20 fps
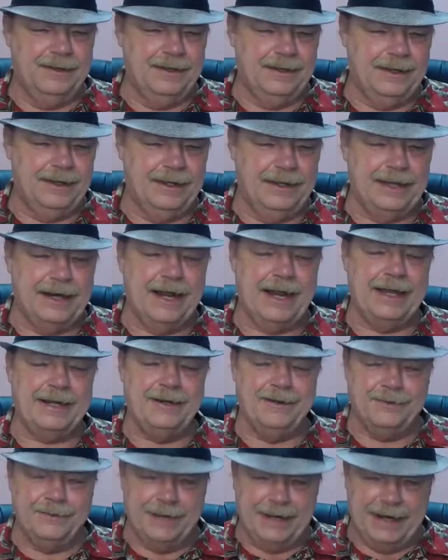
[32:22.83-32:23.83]
and I
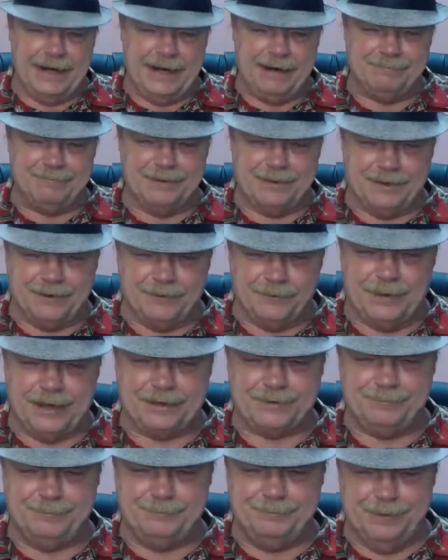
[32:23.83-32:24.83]
don't have the
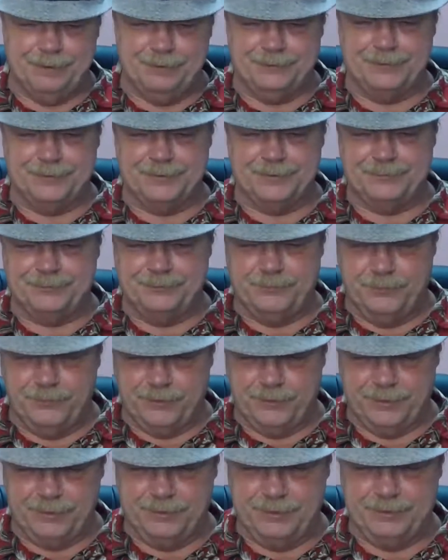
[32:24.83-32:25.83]
correct filters
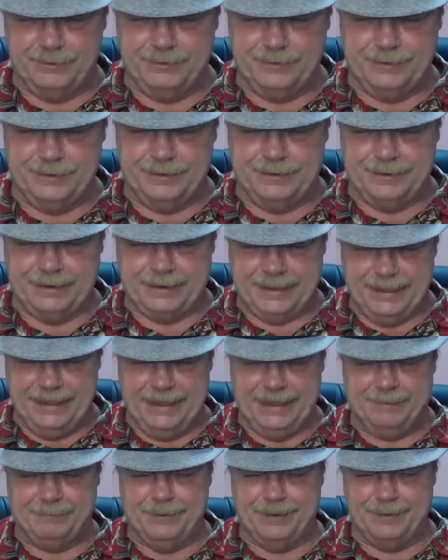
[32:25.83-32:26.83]
for the
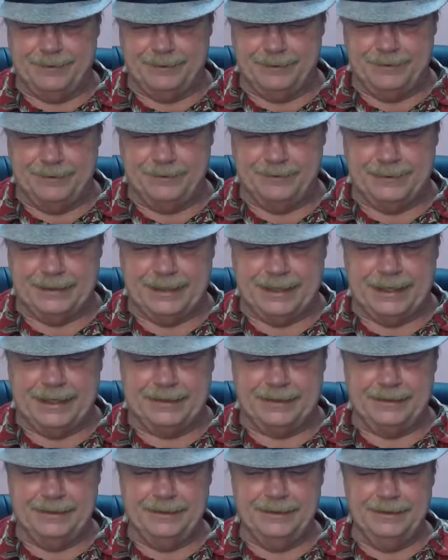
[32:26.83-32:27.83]
camera to do
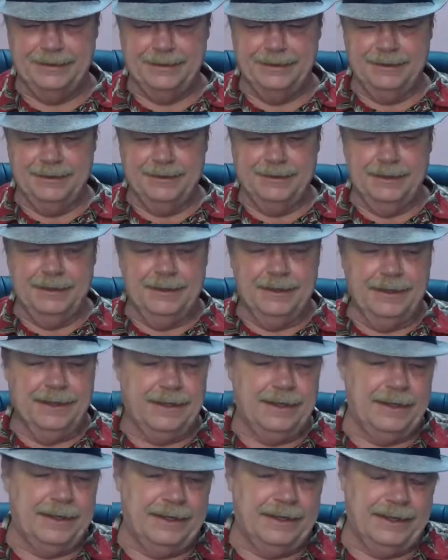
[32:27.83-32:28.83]
that.
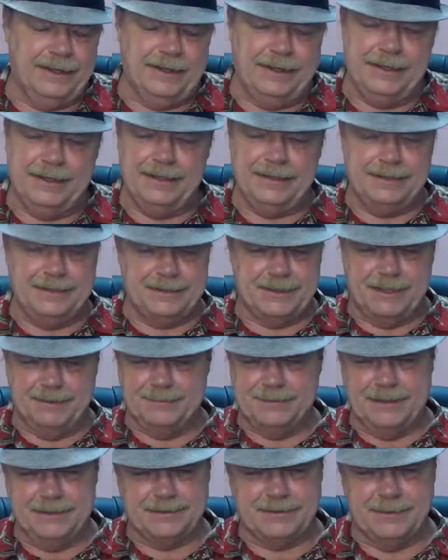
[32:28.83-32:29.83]
And it just
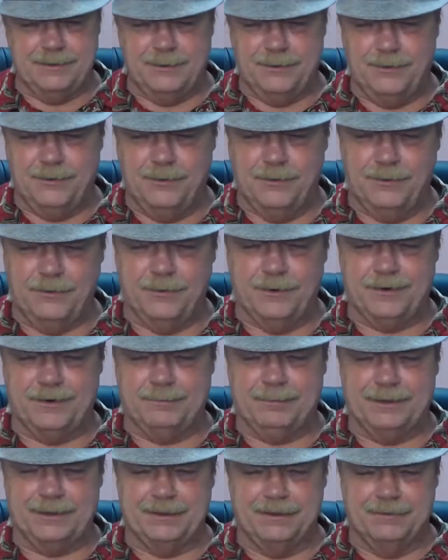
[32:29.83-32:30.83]
comes out so
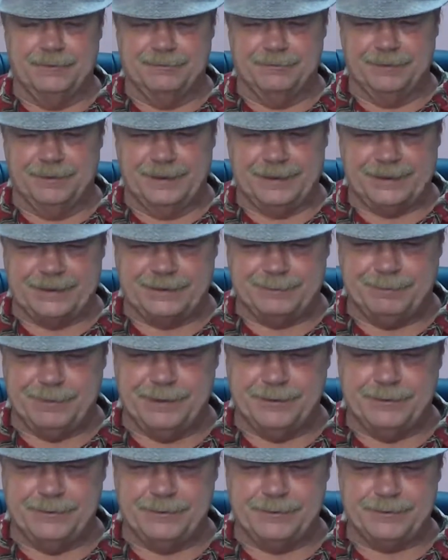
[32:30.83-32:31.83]
horribly
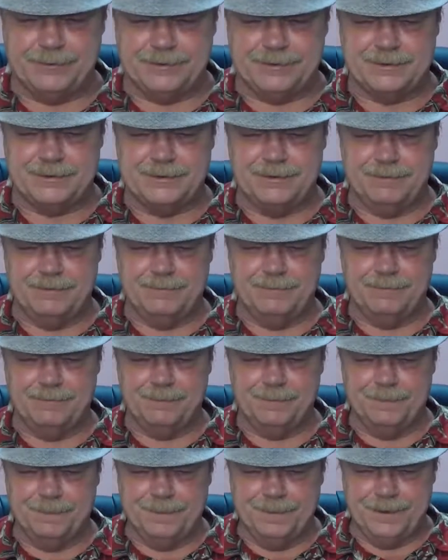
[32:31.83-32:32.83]
overexposed
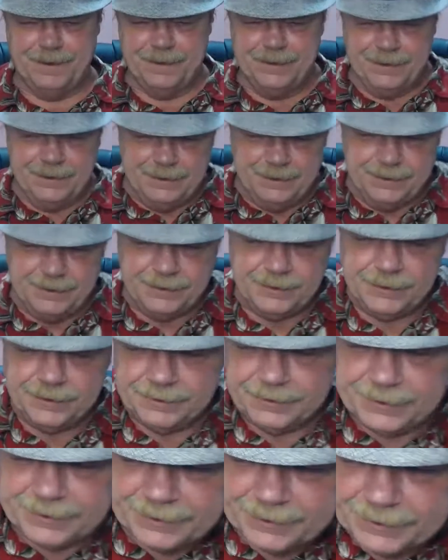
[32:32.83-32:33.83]

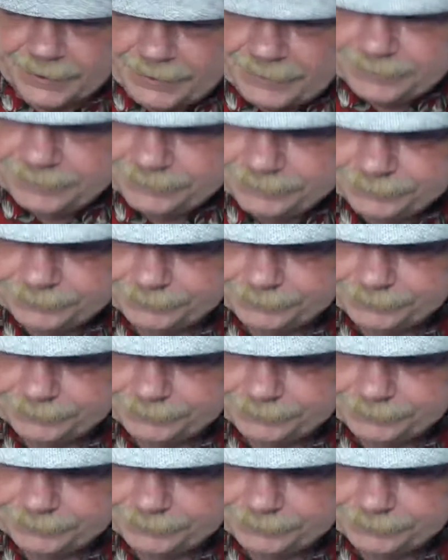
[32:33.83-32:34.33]
that